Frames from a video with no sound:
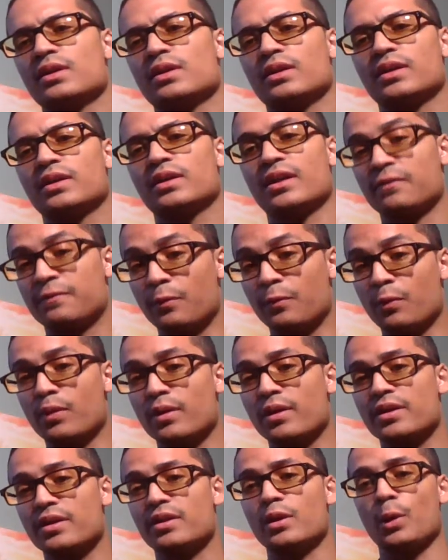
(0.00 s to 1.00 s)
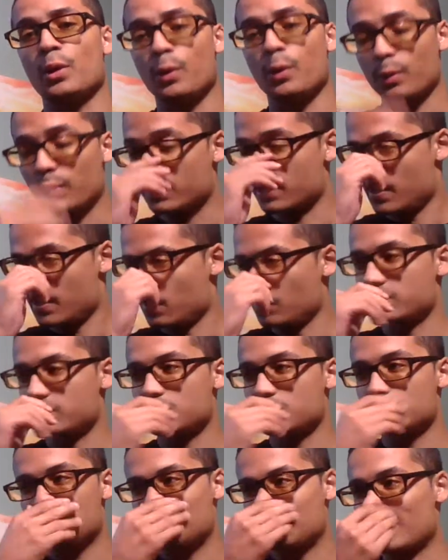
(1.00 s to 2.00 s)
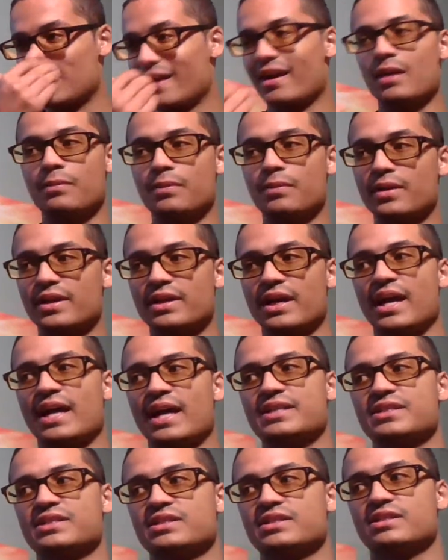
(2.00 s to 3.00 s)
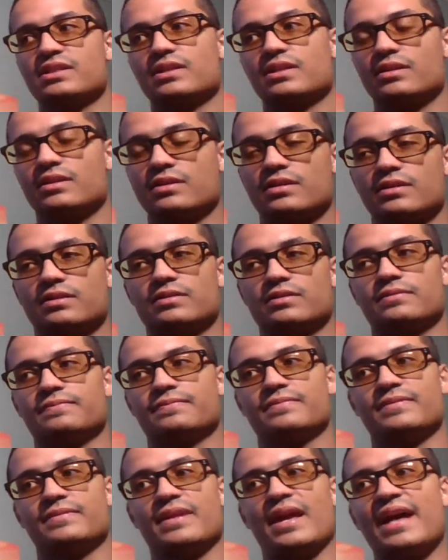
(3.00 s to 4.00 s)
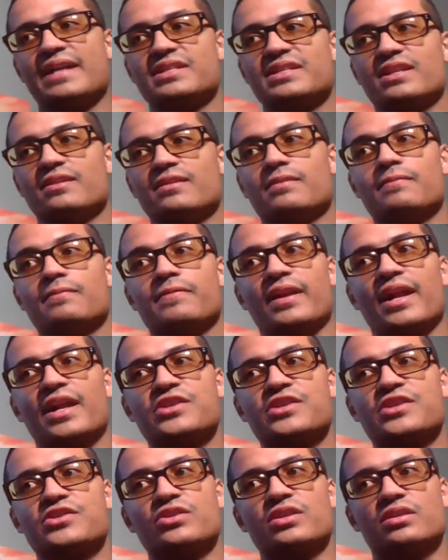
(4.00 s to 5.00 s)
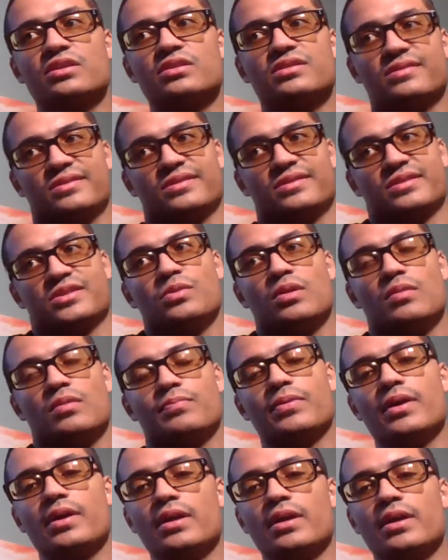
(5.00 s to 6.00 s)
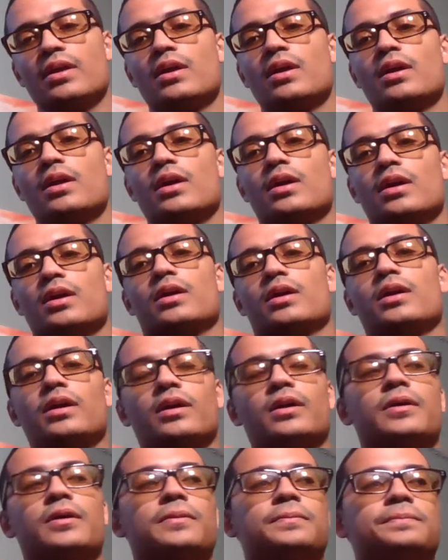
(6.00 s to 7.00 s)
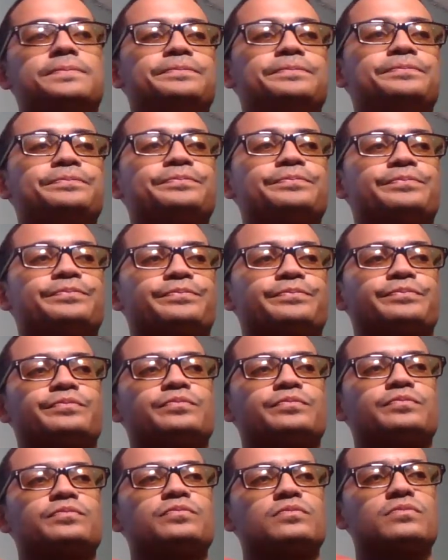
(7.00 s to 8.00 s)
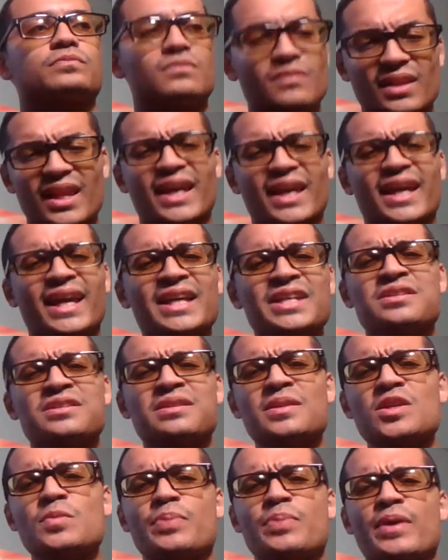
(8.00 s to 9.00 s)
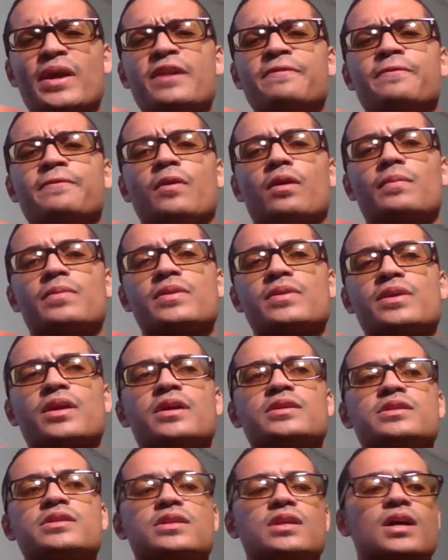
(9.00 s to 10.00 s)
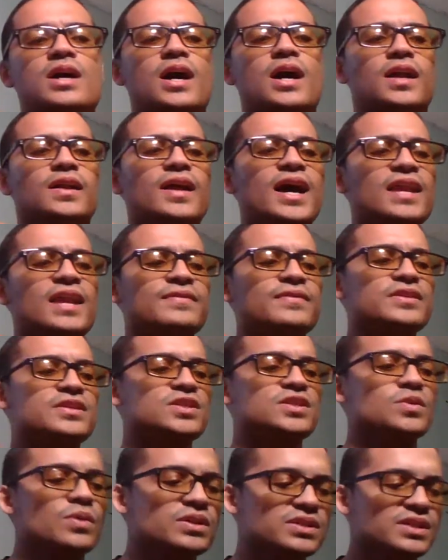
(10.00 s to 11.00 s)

can afford it, you know, because I know not everybody has uh, has it in them financially to, to, to do it, but um is it something you paid for? Because a lot of it too is